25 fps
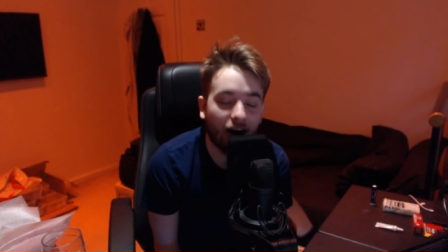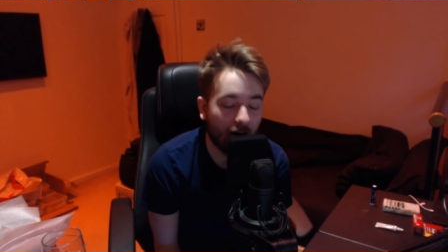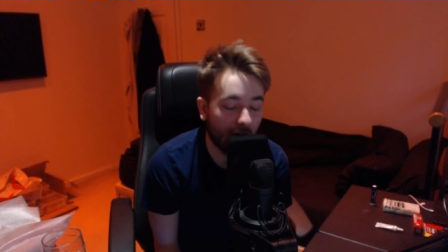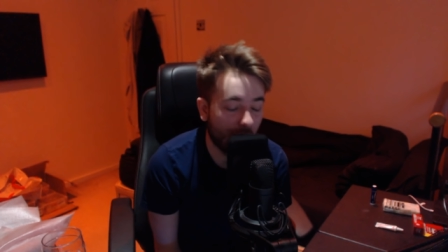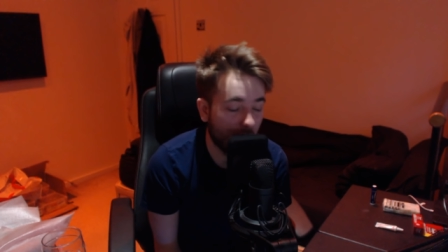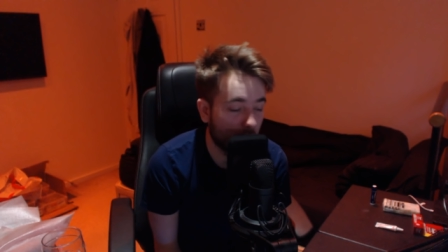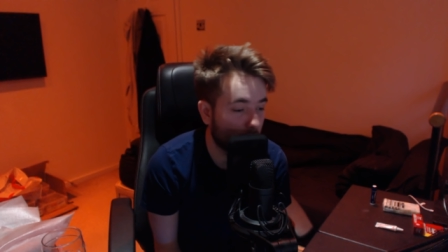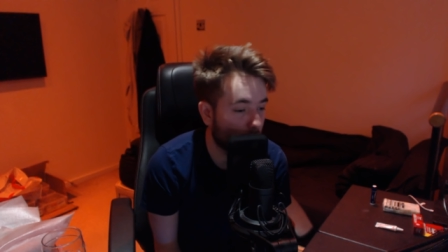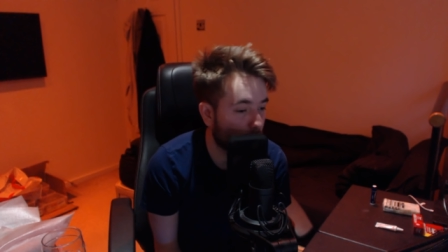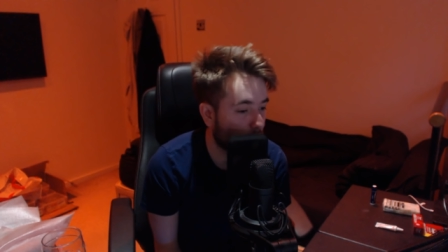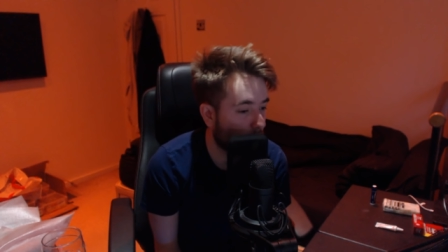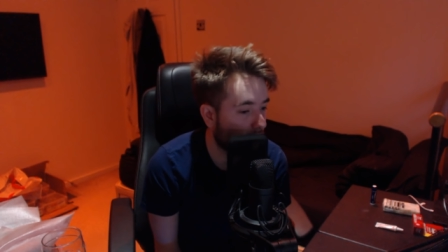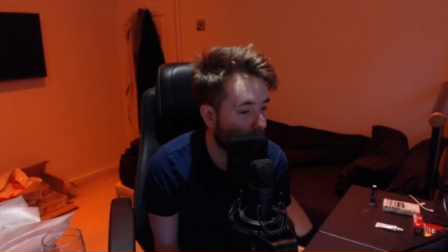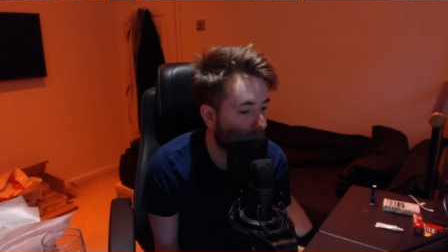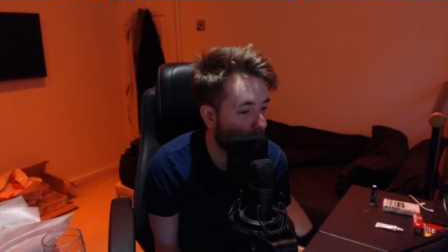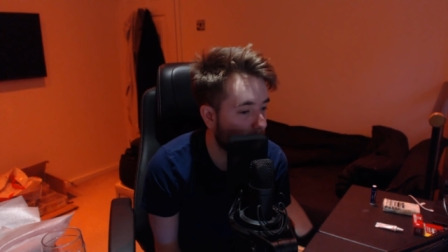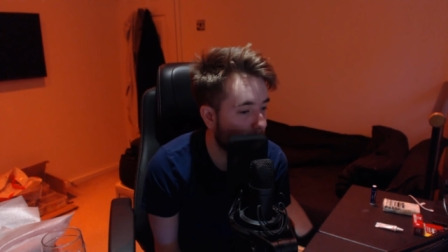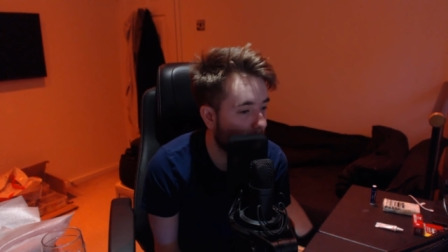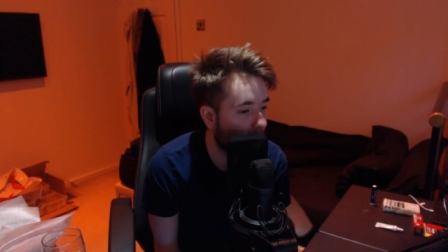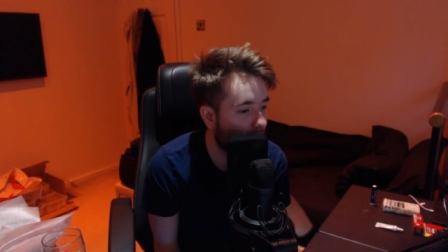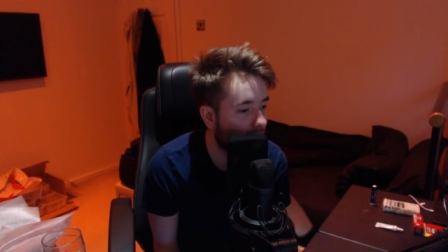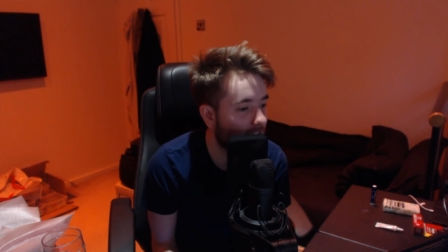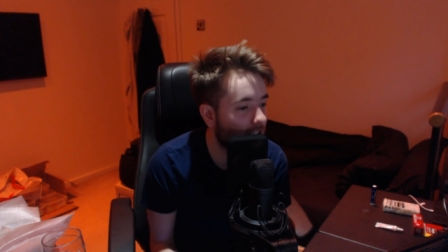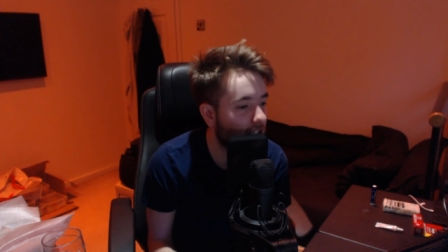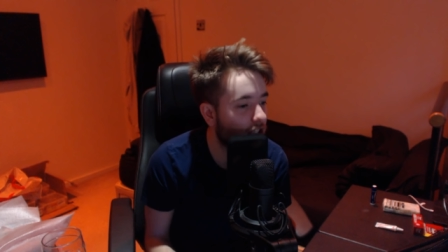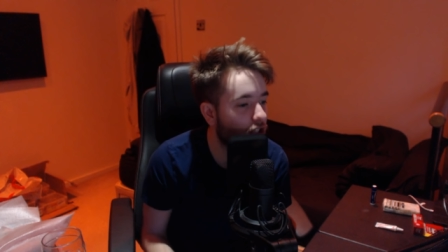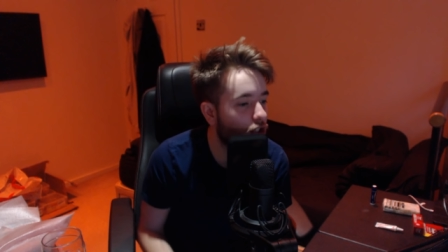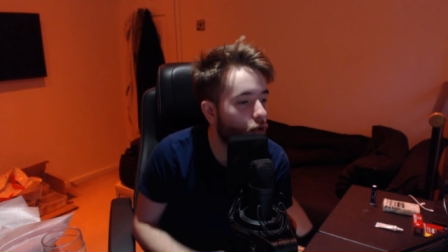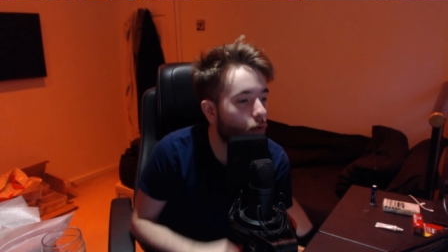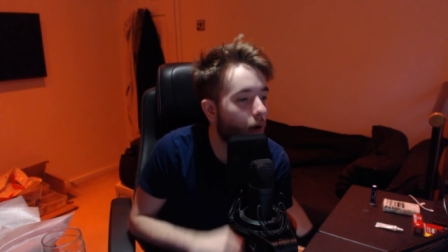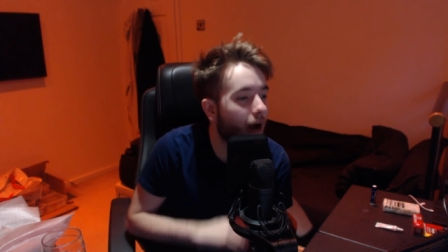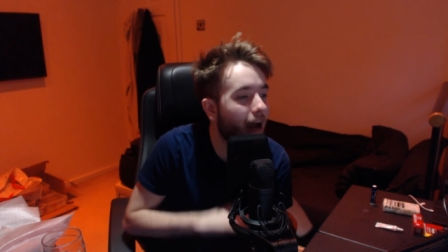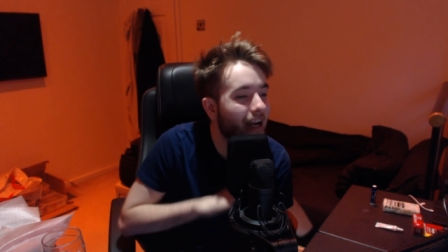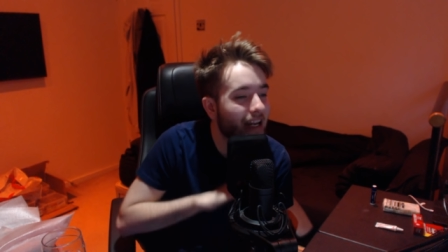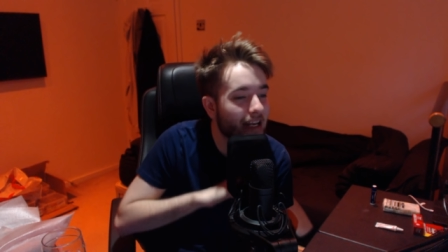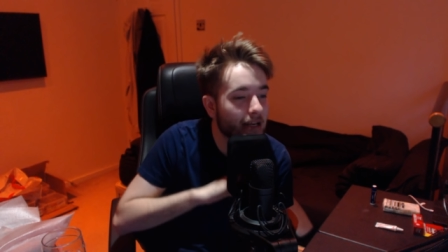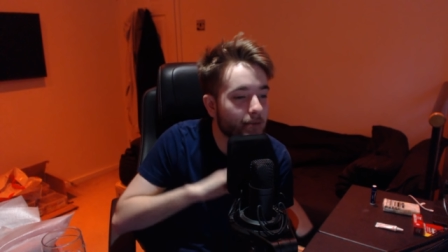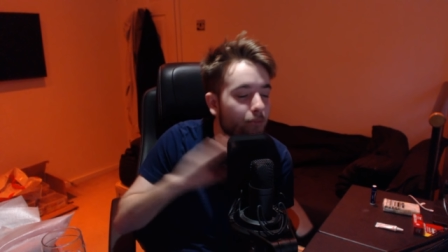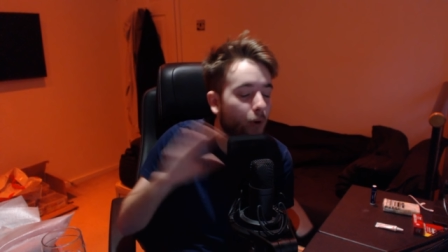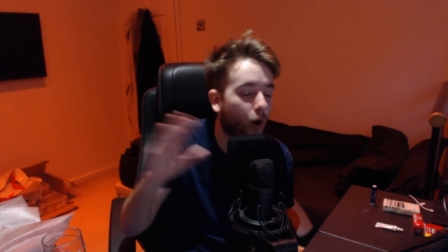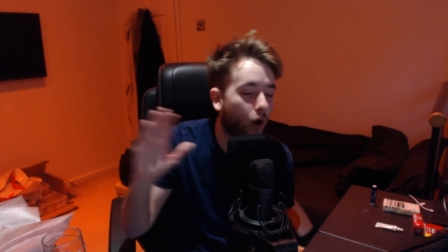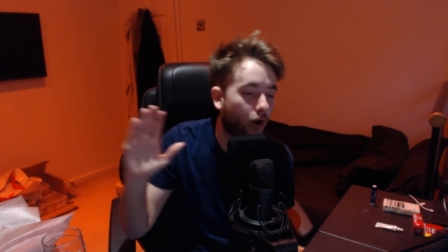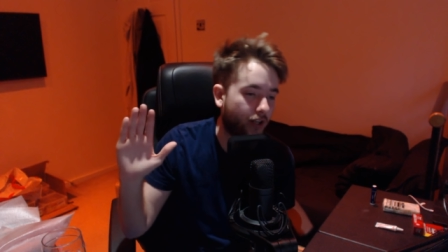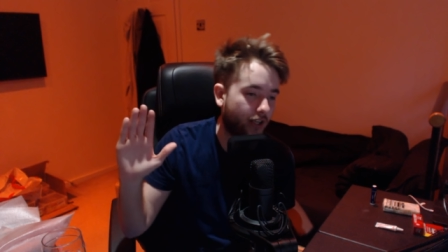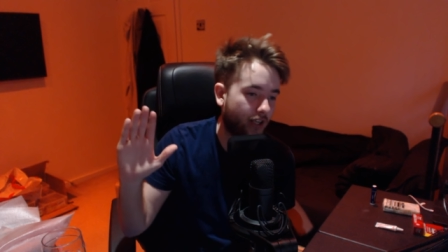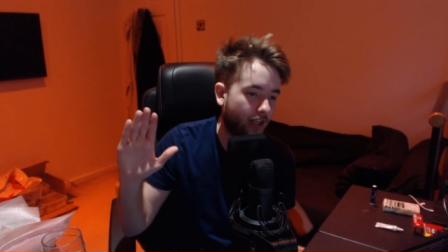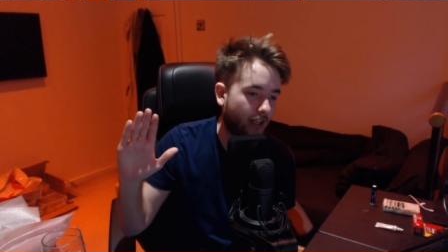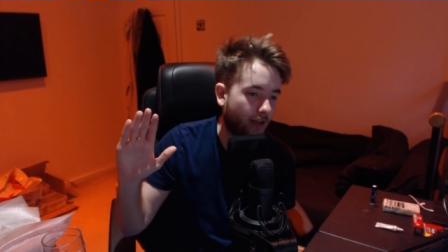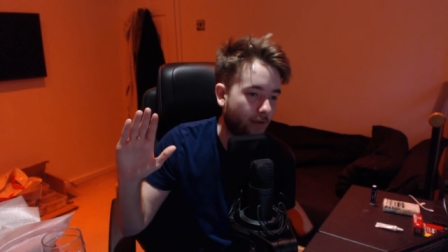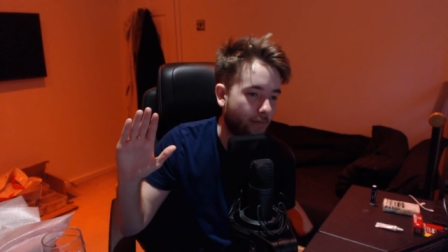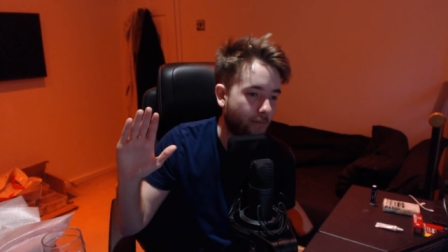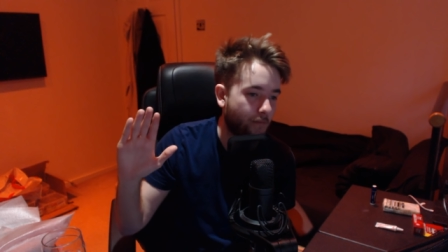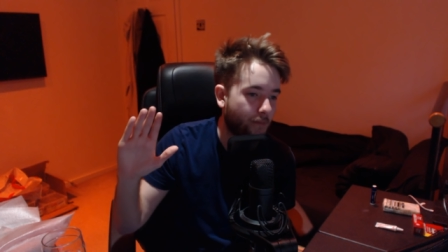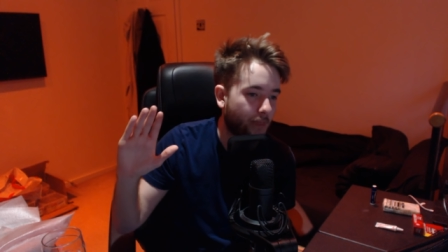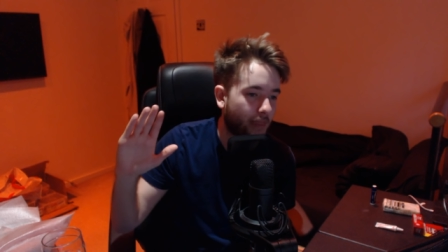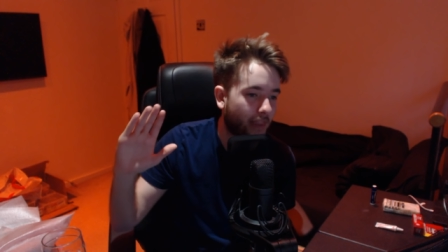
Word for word: I would recommend it to anybody.